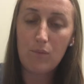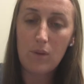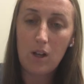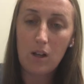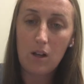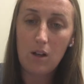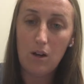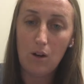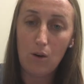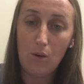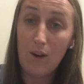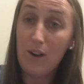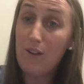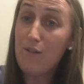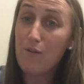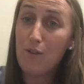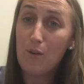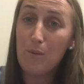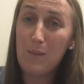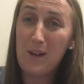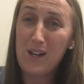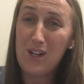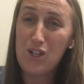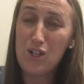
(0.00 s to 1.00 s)

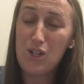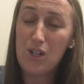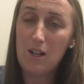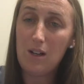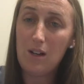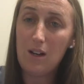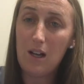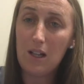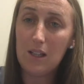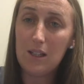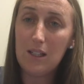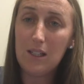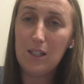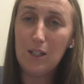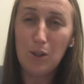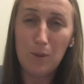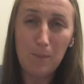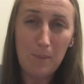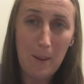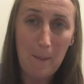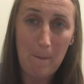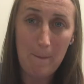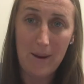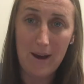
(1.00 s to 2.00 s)
information a little
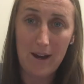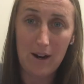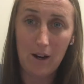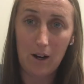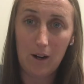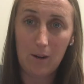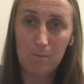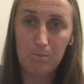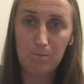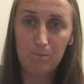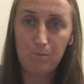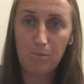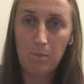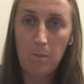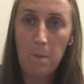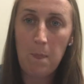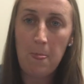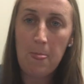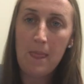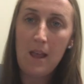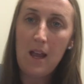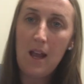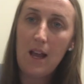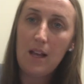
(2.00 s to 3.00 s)
bit better.
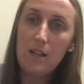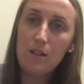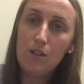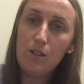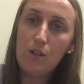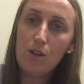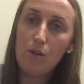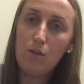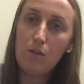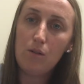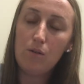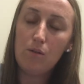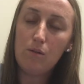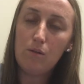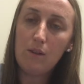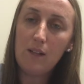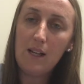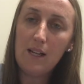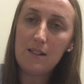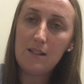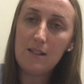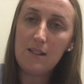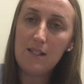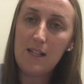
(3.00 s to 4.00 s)
And so
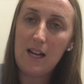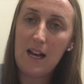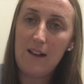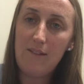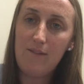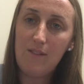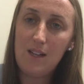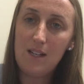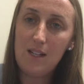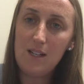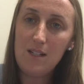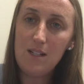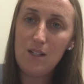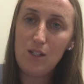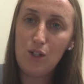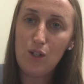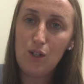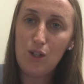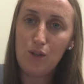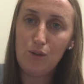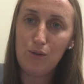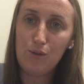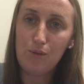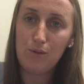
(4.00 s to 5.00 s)
let's dive
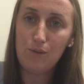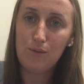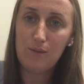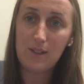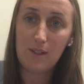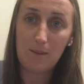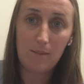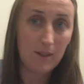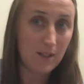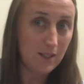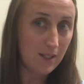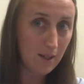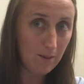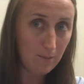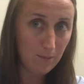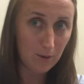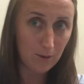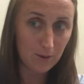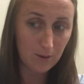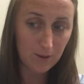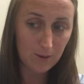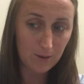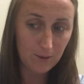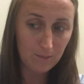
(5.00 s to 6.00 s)
into some
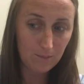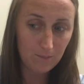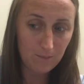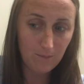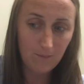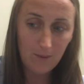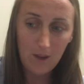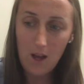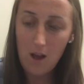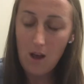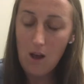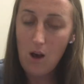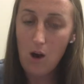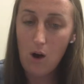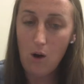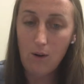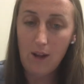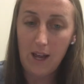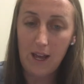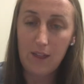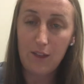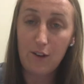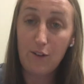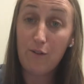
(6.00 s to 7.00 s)
examples.
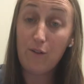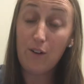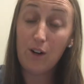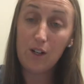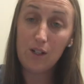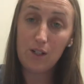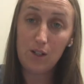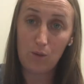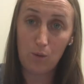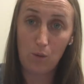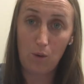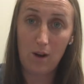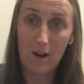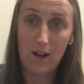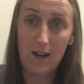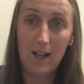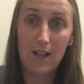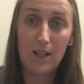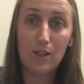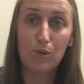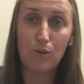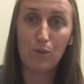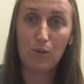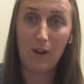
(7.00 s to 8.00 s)
Okay, the first one
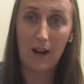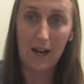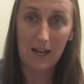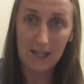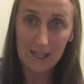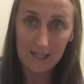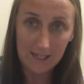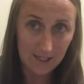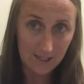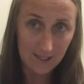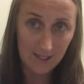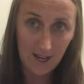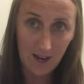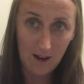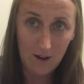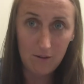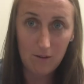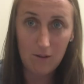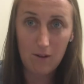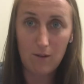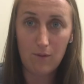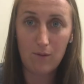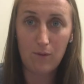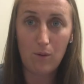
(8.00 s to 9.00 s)
is writing it
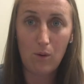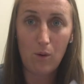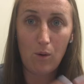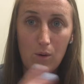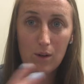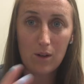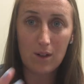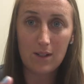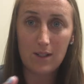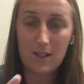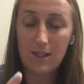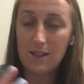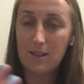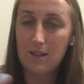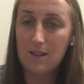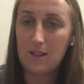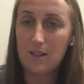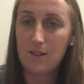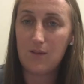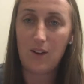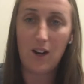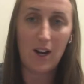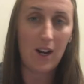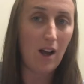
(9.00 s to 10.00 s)
down. Of course, this
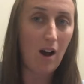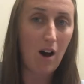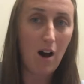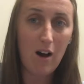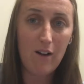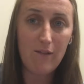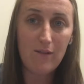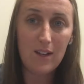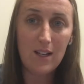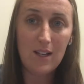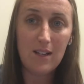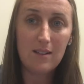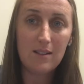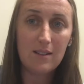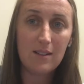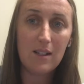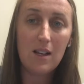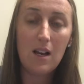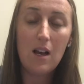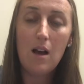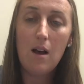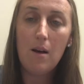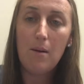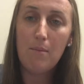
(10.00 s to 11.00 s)
is very obvious.
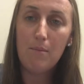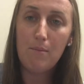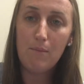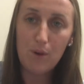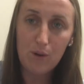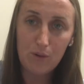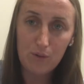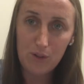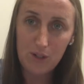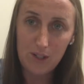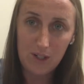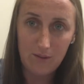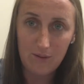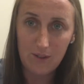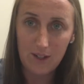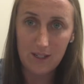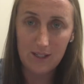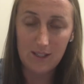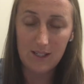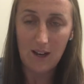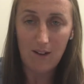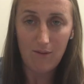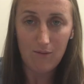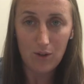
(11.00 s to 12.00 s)
Most of
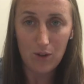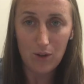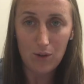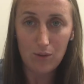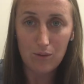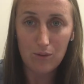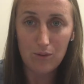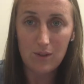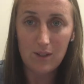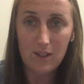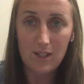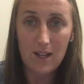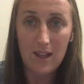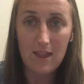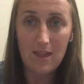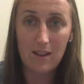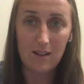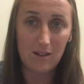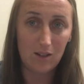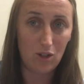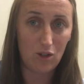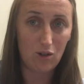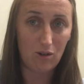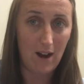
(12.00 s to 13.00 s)
us have used
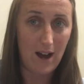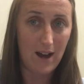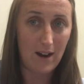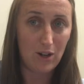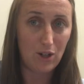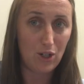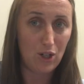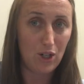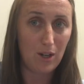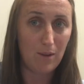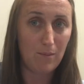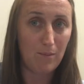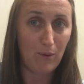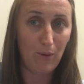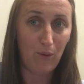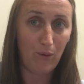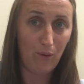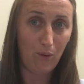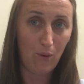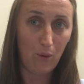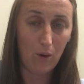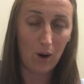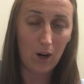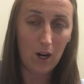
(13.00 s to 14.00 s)
this strategy
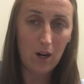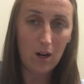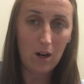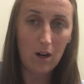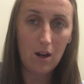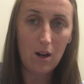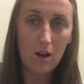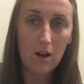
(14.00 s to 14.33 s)
before,